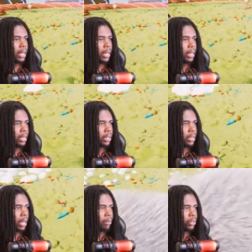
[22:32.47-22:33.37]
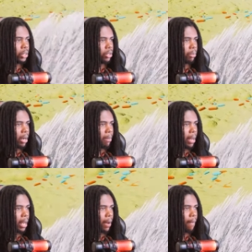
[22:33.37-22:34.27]
that to hit this damn gingerbread
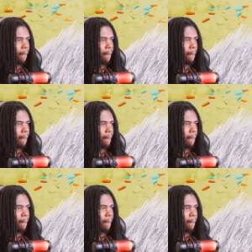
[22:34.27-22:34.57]
man?